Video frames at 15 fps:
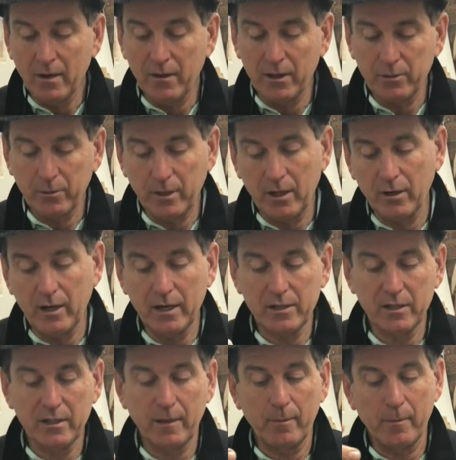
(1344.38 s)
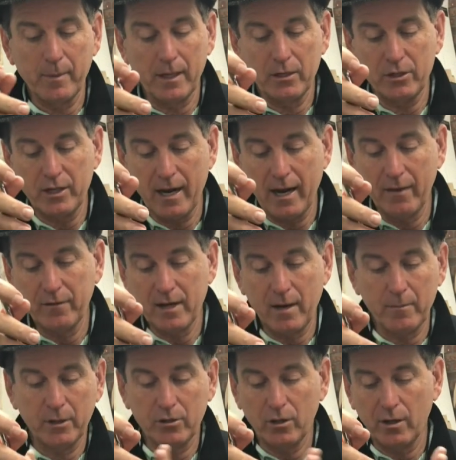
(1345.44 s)
This one here has the double bend shaft, how
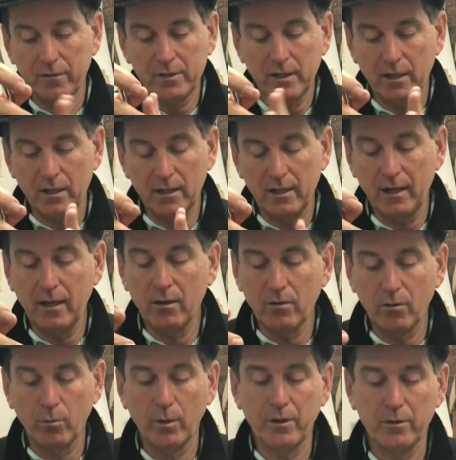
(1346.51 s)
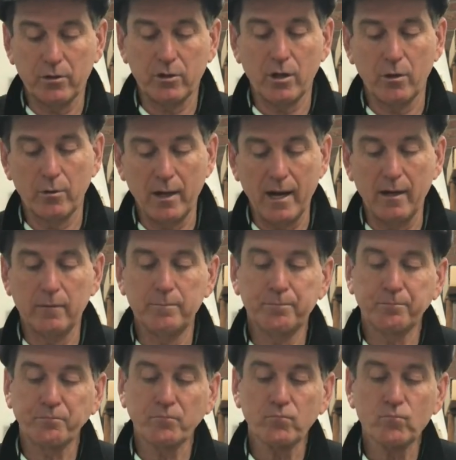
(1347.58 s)
much offset you need, or whether it's toe down.
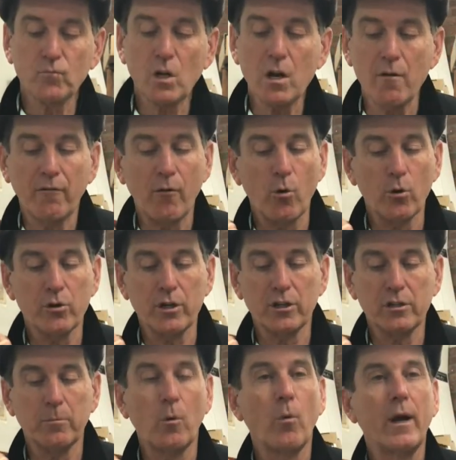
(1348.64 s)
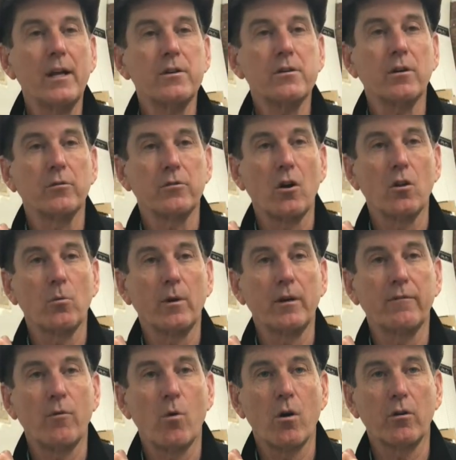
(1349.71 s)
4 adjustable weights, goes all the way
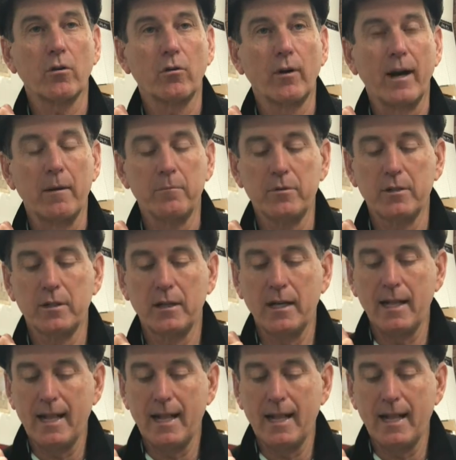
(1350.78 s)
to 400 grams.